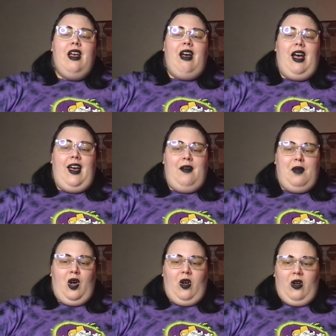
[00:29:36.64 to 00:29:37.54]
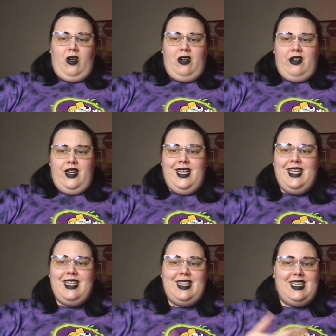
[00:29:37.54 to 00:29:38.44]
R
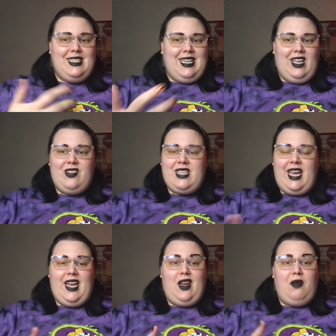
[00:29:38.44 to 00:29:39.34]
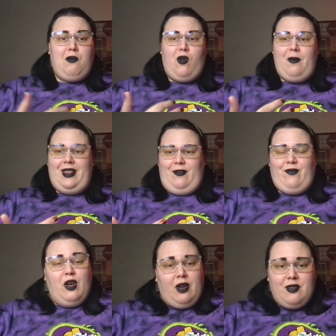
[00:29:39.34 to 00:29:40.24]
then tells Anna more about the
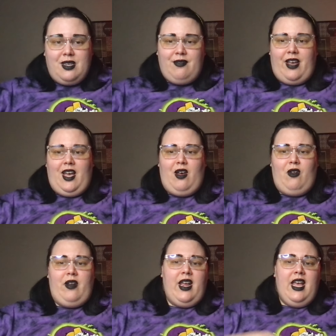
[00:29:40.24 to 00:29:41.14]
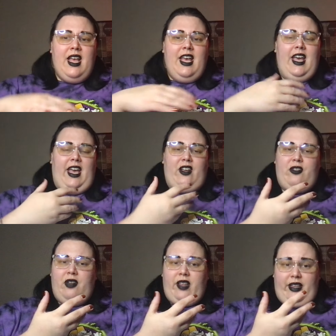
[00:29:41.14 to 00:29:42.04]
photos he found,
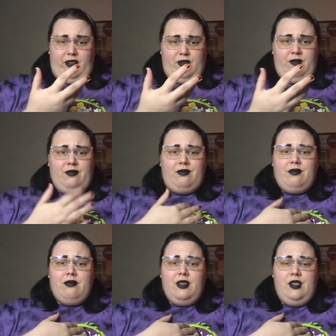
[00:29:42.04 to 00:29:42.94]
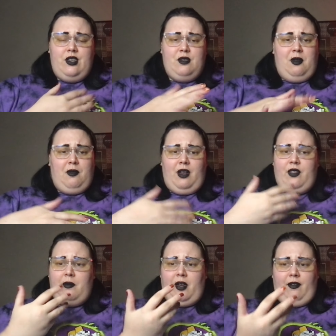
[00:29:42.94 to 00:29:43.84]
including one of
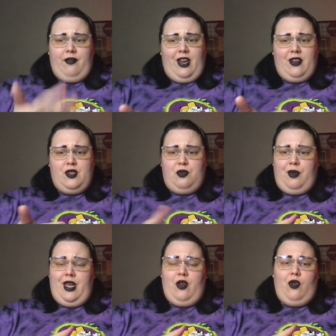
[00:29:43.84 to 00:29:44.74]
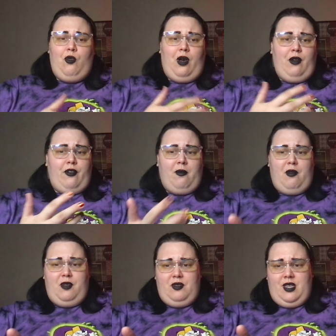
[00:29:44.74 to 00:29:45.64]
them on a Ferris wheel, one from
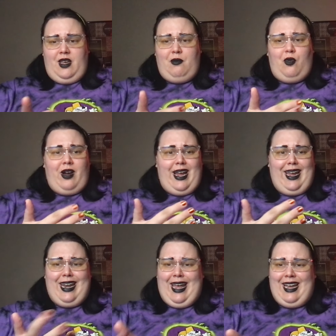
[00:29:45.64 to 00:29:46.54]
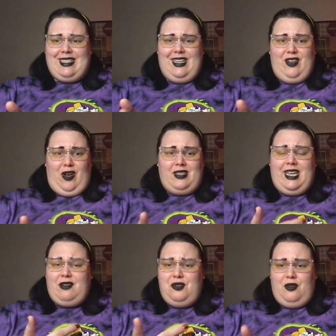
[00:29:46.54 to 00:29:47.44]
a museum where Anna actually knocked
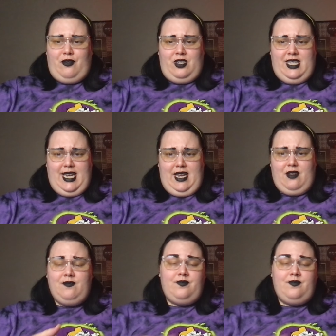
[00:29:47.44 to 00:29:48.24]
out two of her teeth.